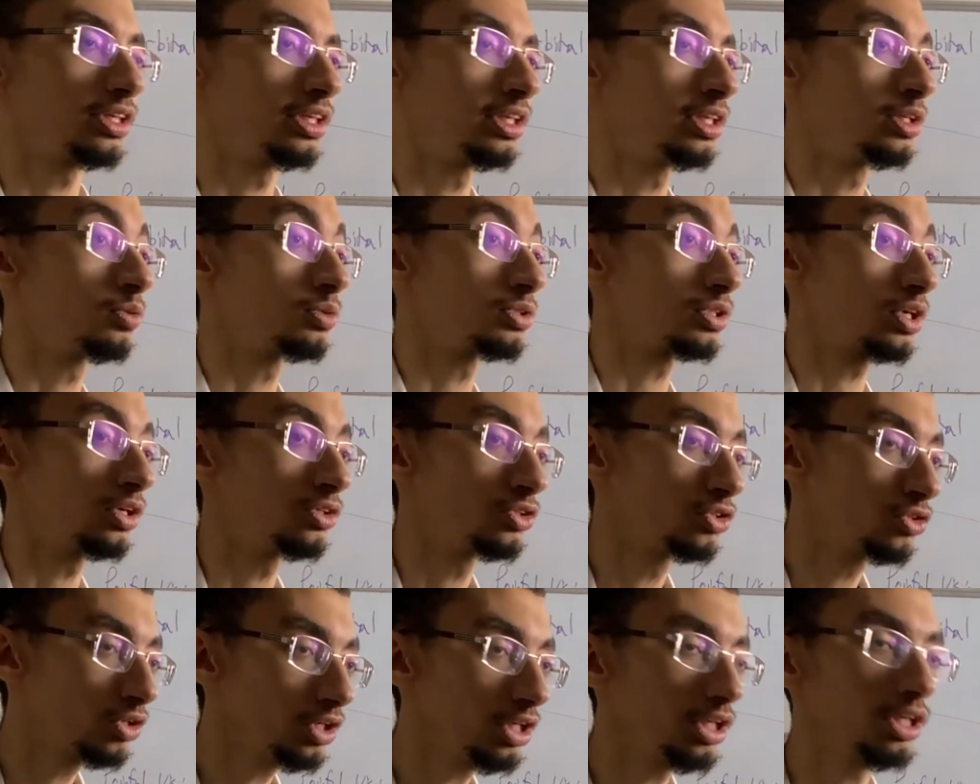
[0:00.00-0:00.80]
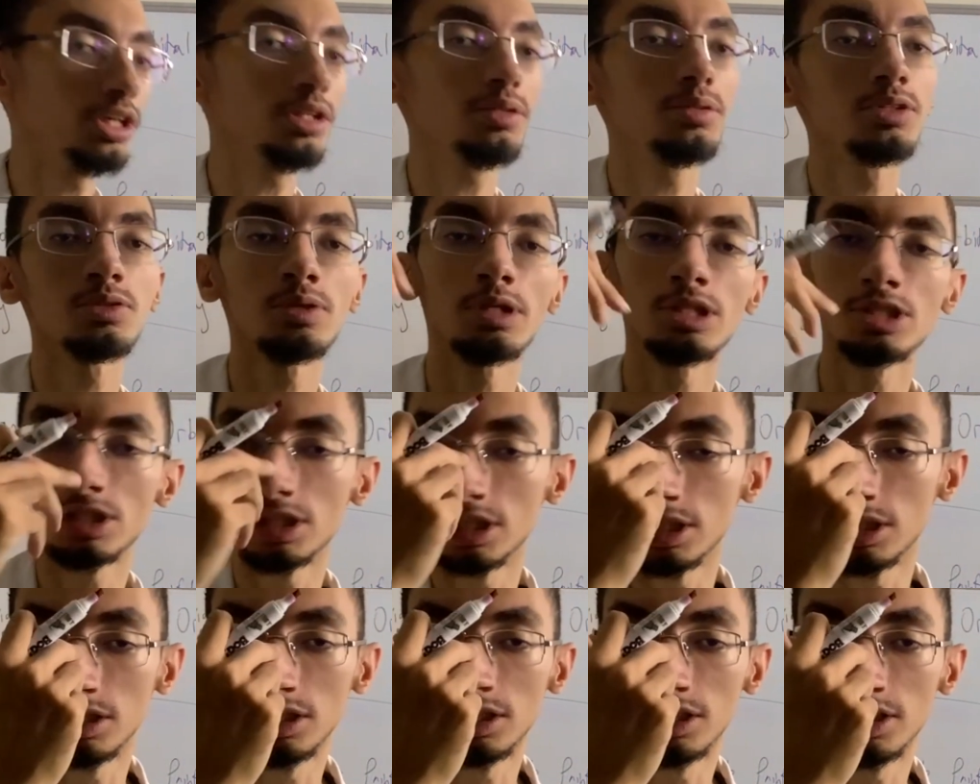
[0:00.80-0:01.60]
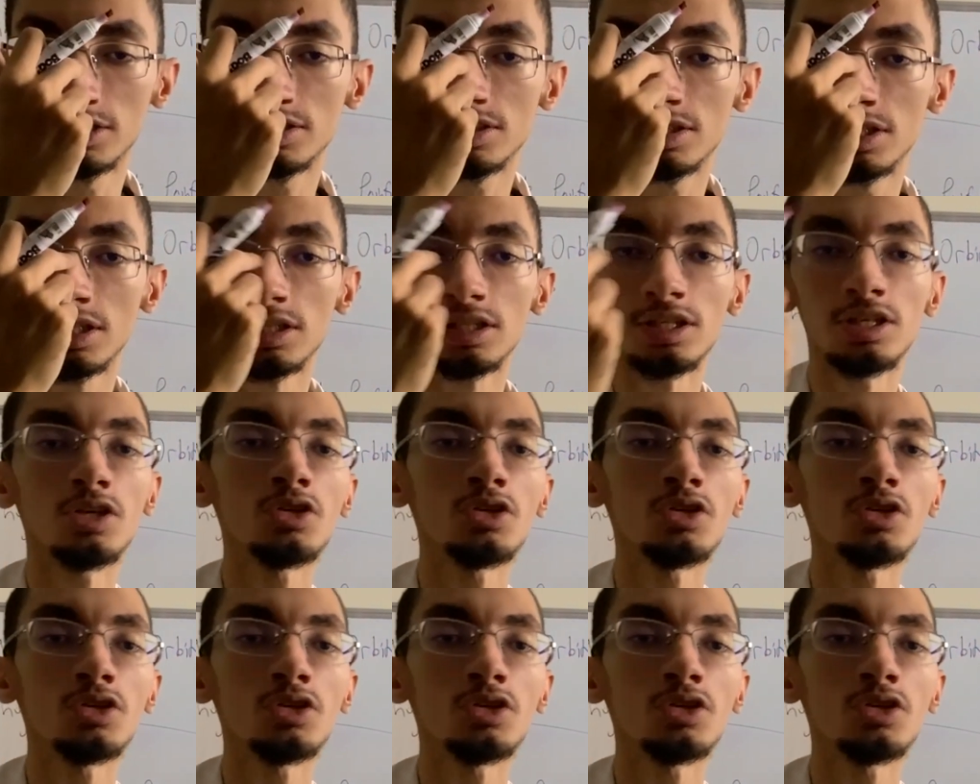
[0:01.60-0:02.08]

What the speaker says: and it was untreated, especially in, let's say, in the